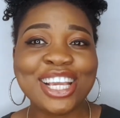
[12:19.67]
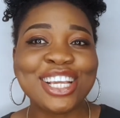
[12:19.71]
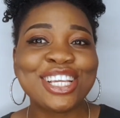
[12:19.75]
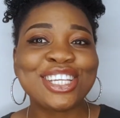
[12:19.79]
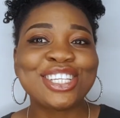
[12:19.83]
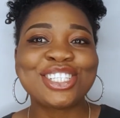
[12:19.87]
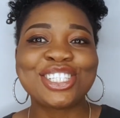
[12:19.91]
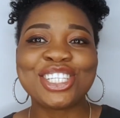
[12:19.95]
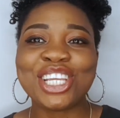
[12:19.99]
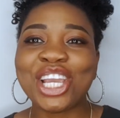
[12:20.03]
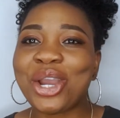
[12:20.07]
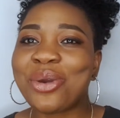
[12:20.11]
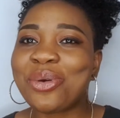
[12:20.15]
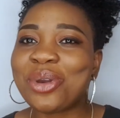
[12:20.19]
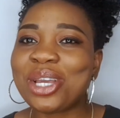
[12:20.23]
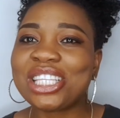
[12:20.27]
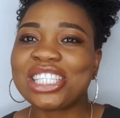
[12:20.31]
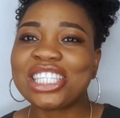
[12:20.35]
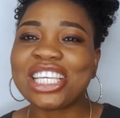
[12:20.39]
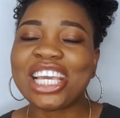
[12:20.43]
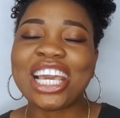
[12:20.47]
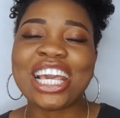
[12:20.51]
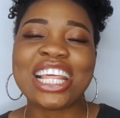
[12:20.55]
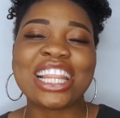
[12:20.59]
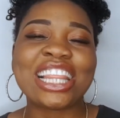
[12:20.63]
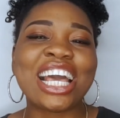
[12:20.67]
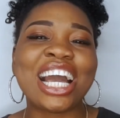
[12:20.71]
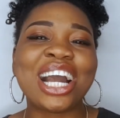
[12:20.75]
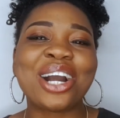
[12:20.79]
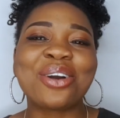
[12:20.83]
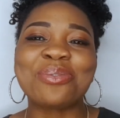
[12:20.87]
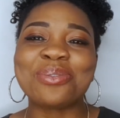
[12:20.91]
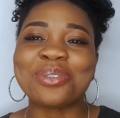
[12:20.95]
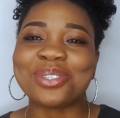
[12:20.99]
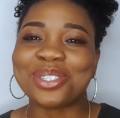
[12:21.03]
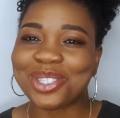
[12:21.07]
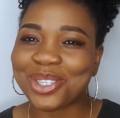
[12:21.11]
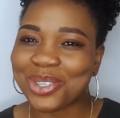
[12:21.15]
Share it, and I will
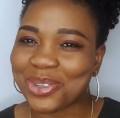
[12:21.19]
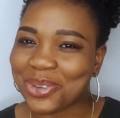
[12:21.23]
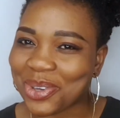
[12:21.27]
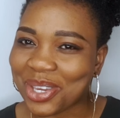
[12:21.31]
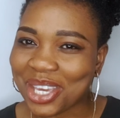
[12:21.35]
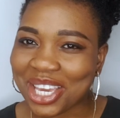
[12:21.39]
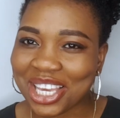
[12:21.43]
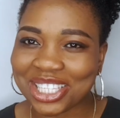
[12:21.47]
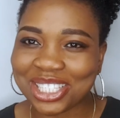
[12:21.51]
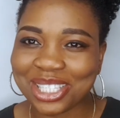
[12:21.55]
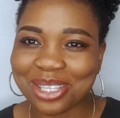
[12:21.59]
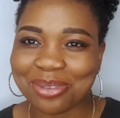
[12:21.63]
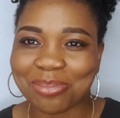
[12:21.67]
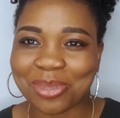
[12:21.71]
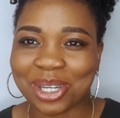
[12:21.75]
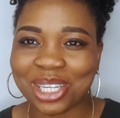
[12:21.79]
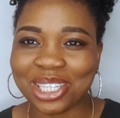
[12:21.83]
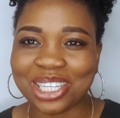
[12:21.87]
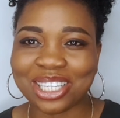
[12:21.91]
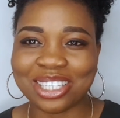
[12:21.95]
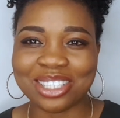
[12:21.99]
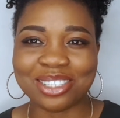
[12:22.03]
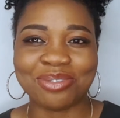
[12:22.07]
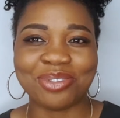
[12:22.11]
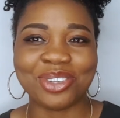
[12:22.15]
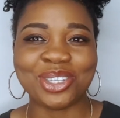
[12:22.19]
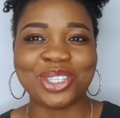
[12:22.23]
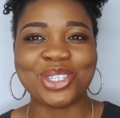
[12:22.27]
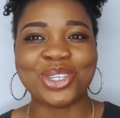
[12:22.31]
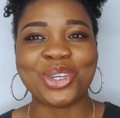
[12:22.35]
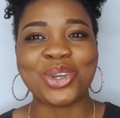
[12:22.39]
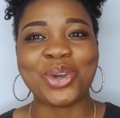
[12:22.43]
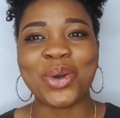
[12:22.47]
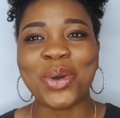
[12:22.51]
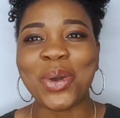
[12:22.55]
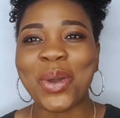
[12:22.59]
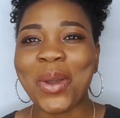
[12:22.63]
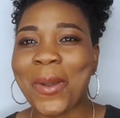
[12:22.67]
see you guys in my next video.
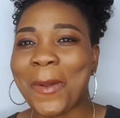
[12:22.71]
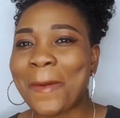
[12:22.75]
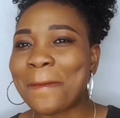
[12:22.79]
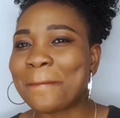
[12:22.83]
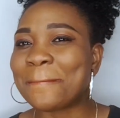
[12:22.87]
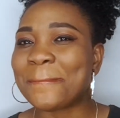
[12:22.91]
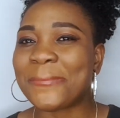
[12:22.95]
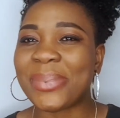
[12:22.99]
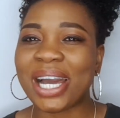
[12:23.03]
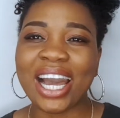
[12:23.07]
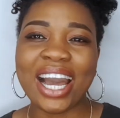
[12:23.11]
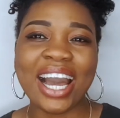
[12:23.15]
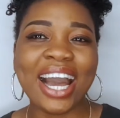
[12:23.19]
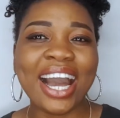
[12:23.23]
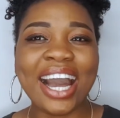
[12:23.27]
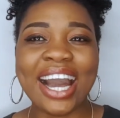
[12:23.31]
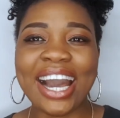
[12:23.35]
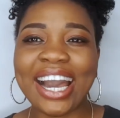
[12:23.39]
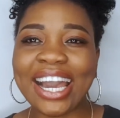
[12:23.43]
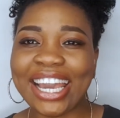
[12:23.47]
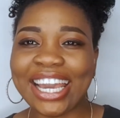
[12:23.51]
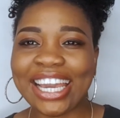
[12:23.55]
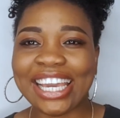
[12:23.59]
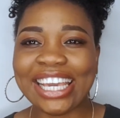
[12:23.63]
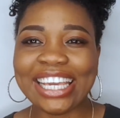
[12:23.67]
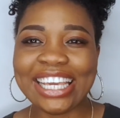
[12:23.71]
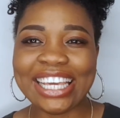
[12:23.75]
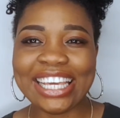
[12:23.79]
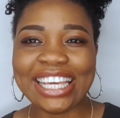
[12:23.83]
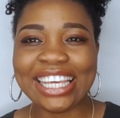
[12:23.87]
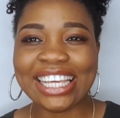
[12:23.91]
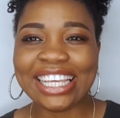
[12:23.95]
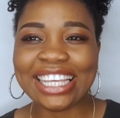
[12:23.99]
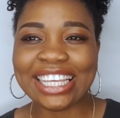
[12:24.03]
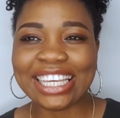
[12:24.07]
Bye.